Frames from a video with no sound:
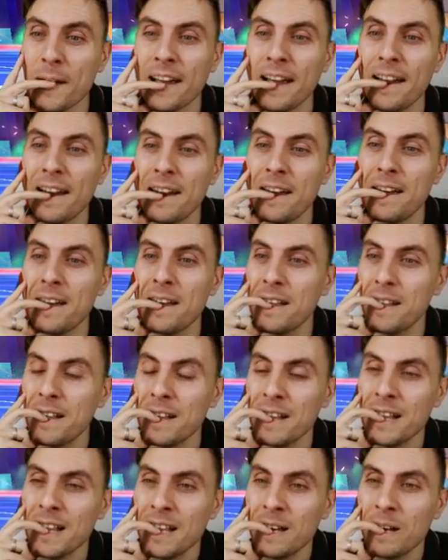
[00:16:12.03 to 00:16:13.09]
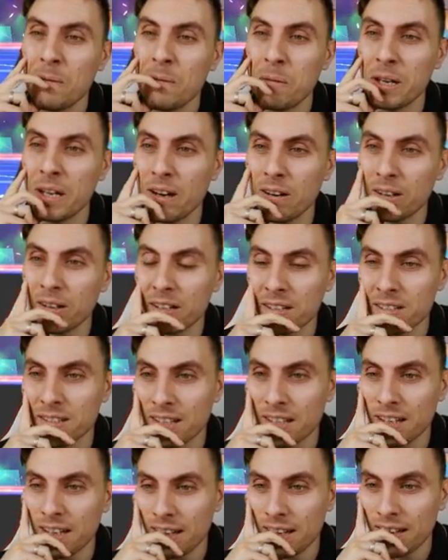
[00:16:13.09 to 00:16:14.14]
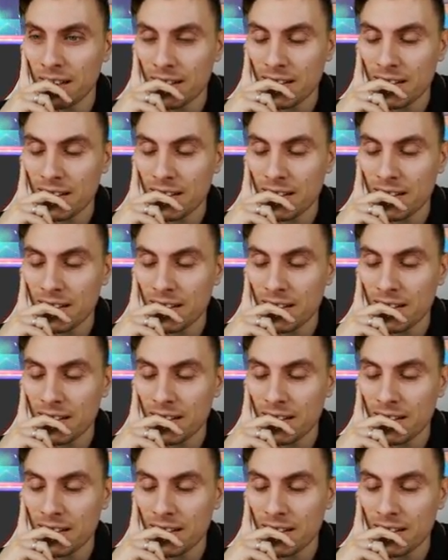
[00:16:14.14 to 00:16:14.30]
getting it. We are going to see